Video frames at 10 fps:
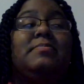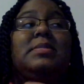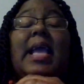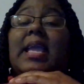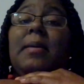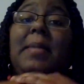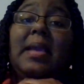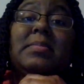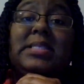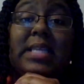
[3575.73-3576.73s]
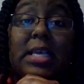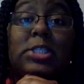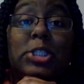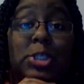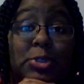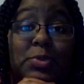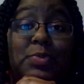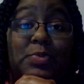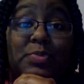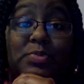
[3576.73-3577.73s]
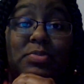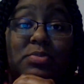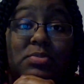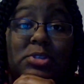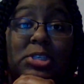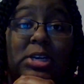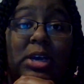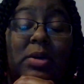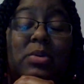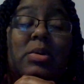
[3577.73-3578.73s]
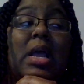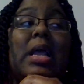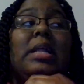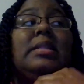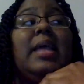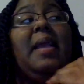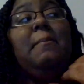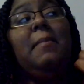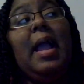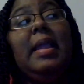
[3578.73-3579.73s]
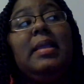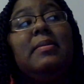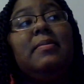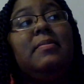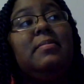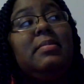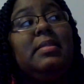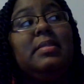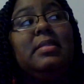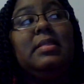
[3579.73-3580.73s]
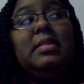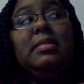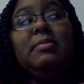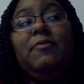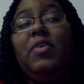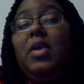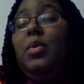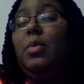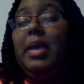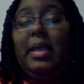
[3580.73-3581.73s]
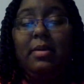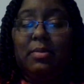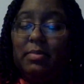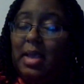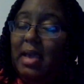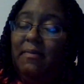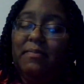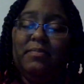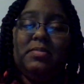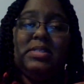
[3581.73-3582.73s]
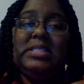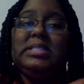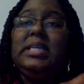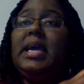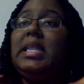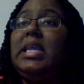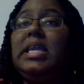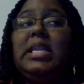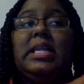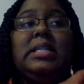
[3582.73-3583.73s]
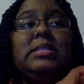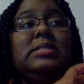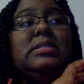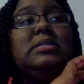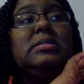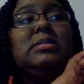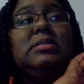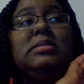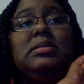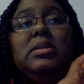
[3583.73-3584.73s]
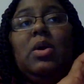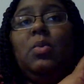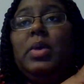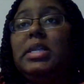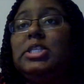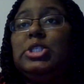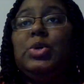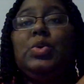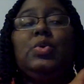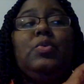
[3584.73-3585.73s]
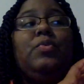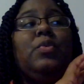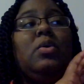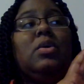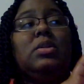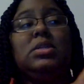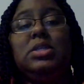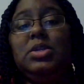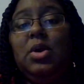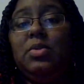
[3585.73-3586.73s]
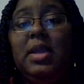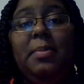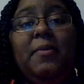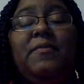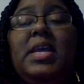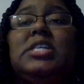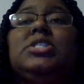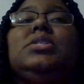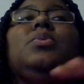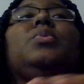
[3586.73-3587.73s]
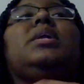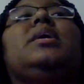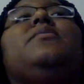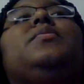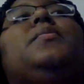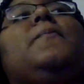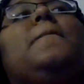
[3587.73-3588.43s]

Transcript: They can make mistakes too. You know, they might very well have studied and, you know, went to school for, you know, their profession or whatever.